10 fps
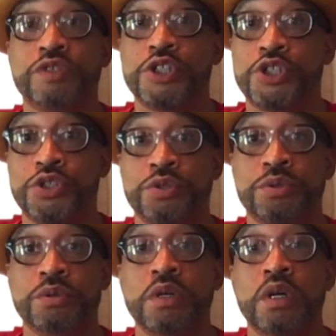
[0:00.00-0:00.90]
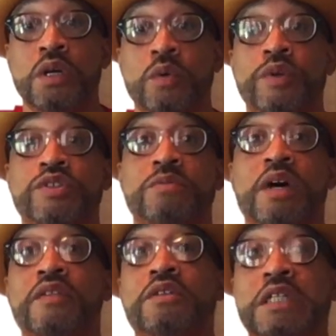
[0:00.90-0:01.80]
shoe with some
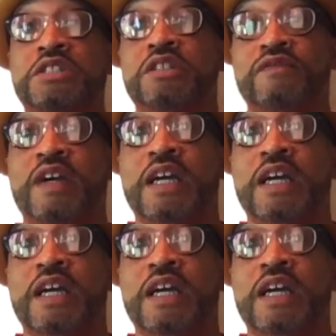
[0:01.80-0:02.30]
other listed fine